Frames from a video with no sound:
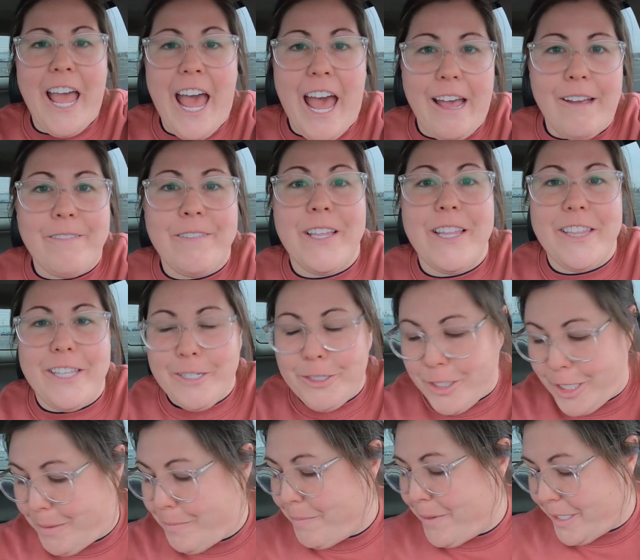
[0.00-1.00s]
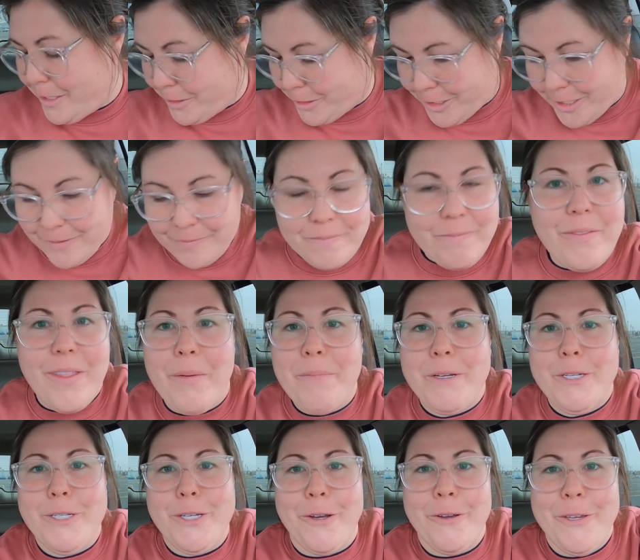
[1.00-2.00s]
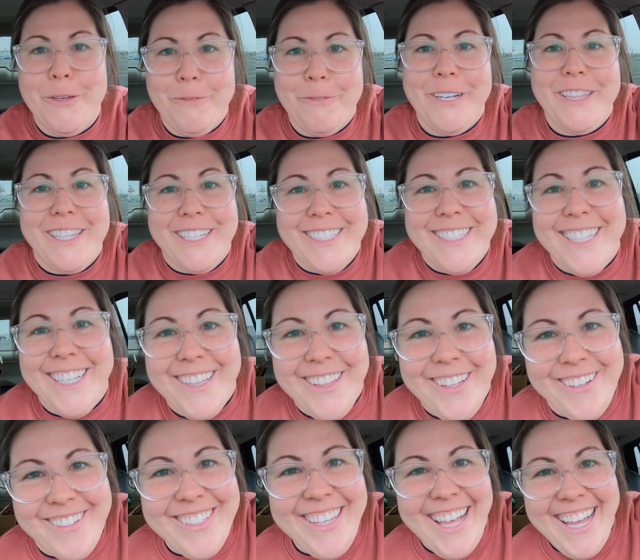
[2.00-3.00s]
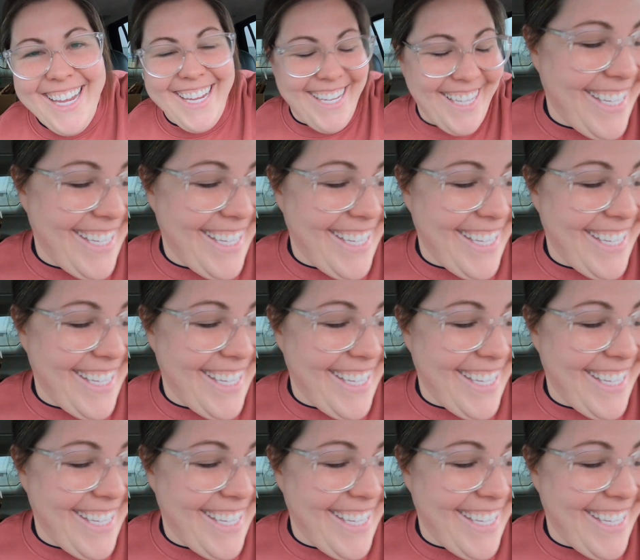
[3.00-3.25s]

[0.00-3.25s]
have the sheep picture. Let me show you what this thing looks like.